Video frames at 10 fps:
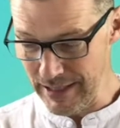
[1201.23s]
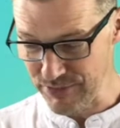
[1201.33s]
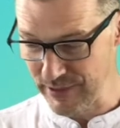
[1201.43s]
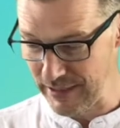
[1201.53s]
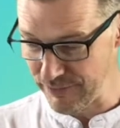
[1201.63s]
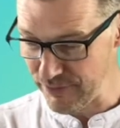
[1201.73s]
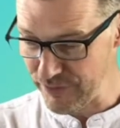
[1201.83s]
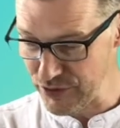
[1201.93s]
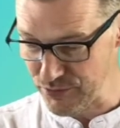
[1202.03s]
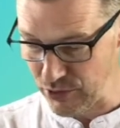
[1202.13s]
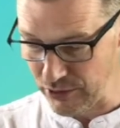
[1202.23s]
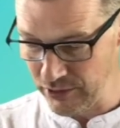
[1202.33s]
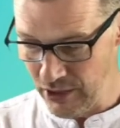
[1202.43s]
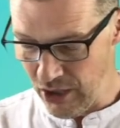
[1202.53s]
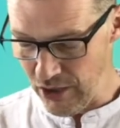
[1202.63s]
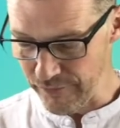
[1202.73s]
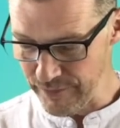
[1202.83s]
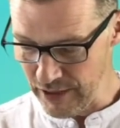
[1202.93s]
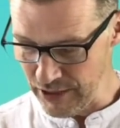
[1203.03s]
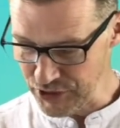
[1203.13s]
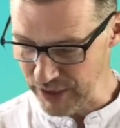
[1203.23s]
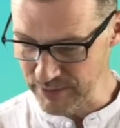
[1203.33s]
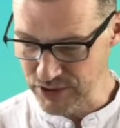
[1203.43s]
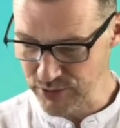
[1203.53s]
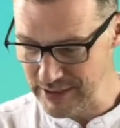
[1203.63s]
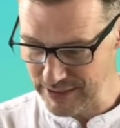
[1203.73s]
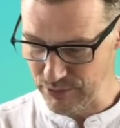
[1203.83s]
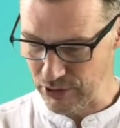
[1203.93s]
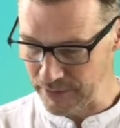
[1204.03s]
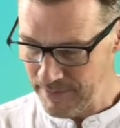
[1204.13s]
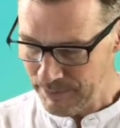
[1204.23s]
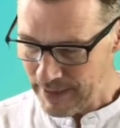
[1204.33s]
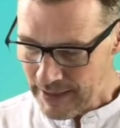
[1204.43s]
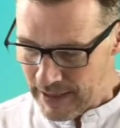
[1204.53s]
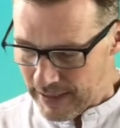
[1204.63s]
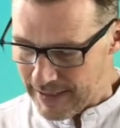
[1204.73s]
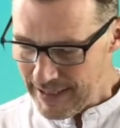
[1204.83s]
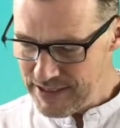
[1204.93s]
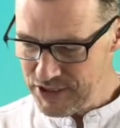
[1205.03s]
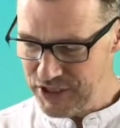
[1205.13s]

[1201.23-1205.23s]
let's read it from verse 1 of uh, chapter 21. Later,